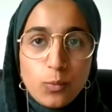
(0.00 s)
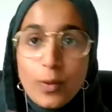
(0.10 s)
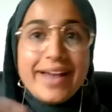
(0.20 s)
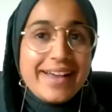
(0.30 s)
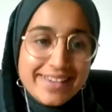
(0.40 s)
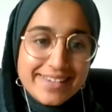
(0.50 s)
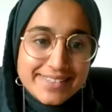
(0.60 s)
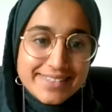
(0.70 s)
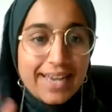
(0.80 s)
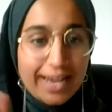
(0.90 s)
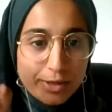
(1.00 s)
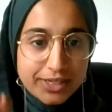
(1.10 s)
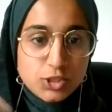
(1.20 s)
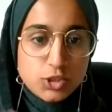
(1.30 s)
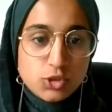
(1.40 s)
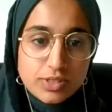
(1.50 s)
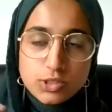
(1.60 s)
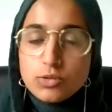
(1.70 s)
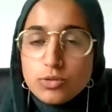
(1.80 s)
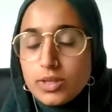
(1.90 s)
where is our history?
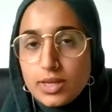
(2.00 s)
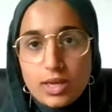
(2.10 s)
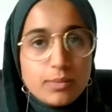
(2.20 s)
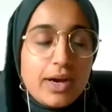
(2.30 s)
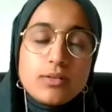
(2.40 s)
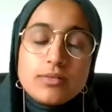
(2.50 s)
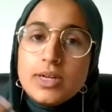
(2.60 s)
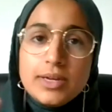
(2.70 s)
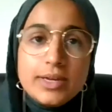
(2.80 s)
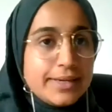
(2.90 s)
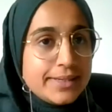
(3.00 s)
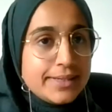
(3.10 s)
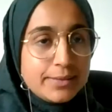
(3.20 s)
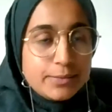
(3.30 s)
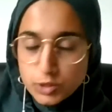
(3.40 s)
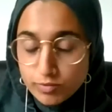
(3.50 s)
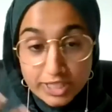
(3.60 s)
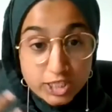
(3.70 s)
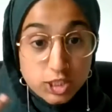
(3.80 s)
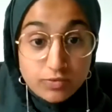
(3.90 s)
So thinking about
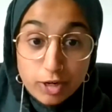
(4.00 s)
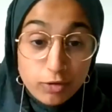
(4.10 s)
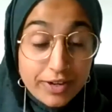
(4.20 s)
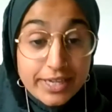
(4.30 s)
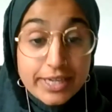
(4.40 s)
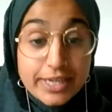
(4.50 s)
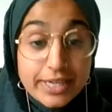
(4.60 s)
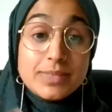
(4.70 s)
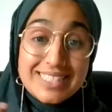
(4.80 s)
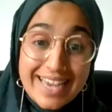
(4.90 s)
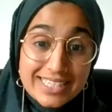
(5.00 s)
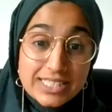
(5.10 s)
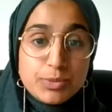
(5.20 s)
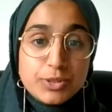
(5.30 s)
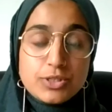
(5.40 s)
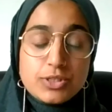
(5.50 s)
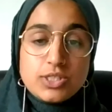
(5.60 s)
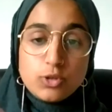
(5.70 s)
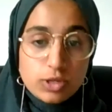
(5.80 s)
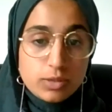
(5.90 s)
conversations around curriculums,
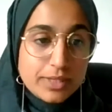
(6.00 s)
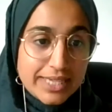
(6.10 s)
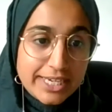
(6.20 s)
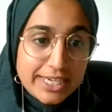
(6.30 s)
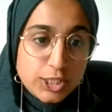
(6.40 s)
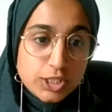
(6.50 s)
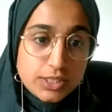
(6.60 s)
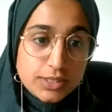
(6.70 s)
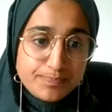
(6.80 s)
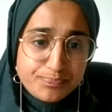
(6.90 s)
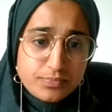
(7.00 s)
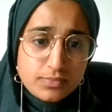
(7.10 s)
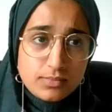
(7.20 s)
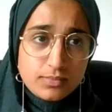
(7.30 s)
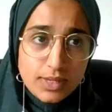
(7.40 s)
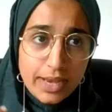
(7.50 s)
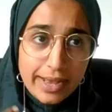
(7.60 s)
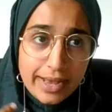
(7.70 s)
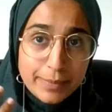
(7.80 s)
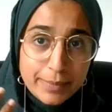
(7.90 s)
textbooks, documentation,
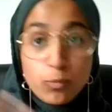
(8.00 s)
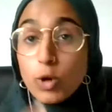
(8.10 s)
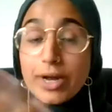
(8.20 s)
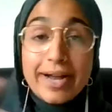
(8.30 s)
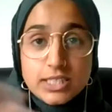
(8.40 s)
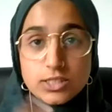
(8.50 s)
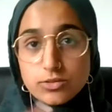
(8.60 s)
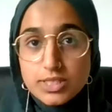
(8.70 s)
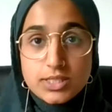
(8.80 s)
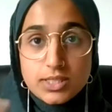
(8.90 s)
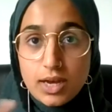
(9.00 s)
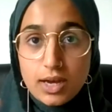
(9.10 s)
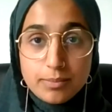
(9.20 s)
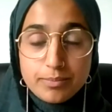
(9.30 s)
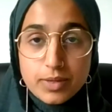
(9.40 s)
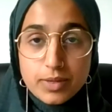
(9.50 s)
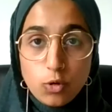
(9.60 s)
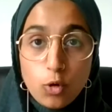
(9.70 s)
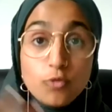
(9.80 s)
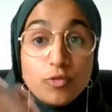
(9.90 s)
and what categories
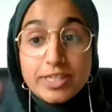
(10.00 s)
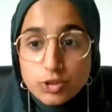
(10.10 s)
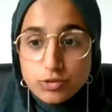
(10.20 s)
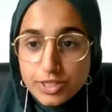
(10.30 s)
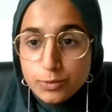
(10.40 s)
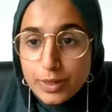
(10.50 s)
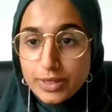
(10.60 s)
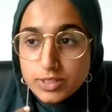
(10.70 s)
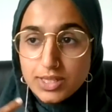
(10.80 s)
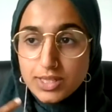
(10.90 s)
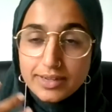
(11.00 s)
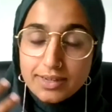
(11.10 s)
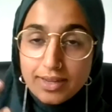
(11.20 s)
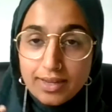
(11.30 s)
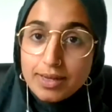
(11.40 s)
of history, you know, whether it's like